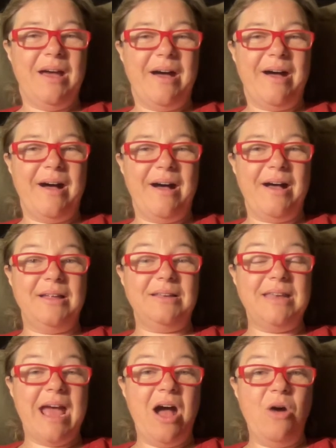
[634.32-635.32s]
Uh,
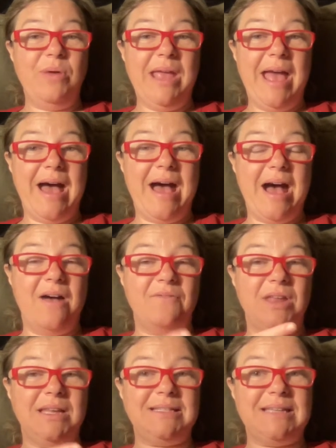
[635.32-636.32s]
now we have
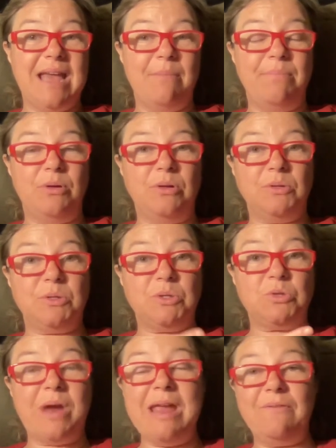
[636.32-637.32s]
an example
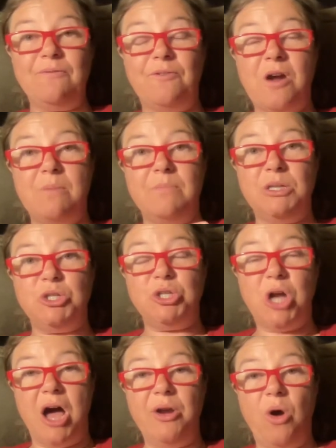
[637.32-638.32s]
straight from
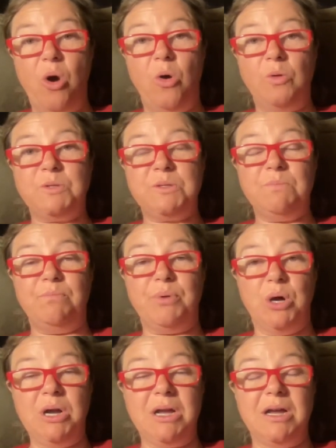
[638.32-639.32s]
John Holt's
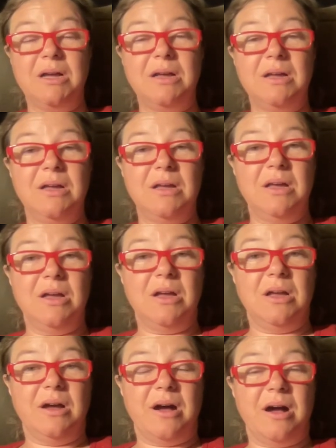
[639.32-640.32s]
book
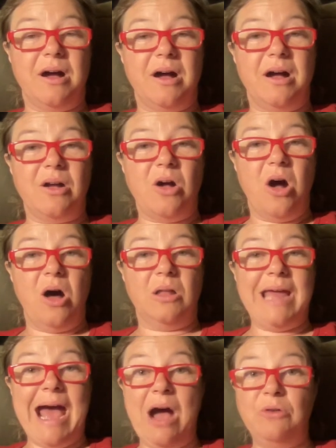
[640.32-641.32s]
uh,
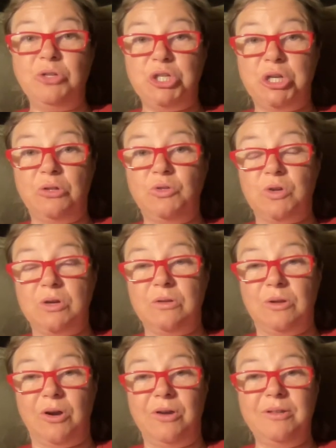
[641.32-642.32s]
called How
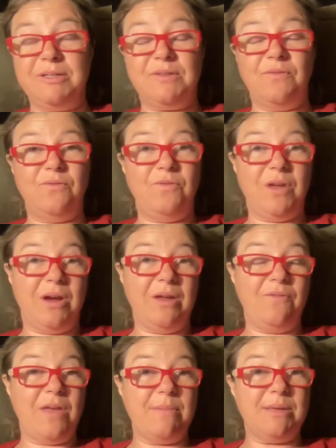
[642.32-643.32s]
Children Learn. It's a very
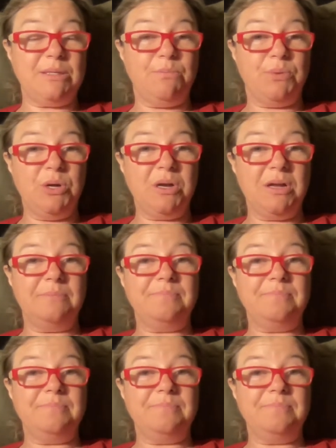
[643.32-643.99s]
famous book.